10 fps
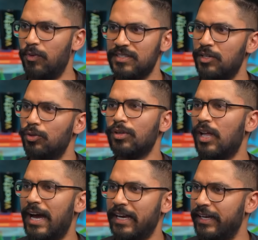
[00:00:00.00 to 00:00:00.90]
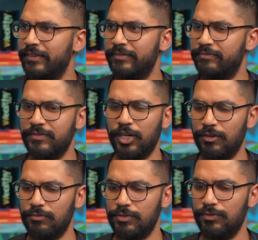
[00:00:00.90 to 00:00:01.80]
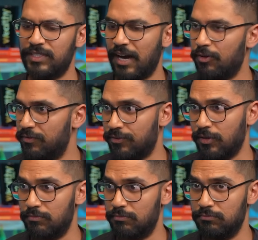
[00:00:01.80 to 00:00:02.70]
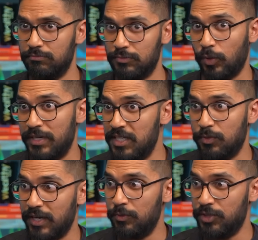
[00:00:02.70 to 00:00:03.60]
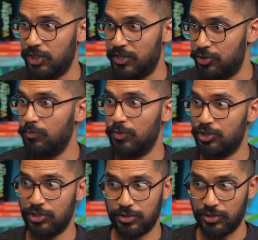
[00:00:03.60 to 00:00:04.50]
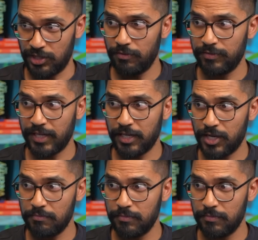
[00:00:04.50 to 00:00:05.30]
What does it look like? And, you've scaled it from 2020, which I assume was just yourself at that time?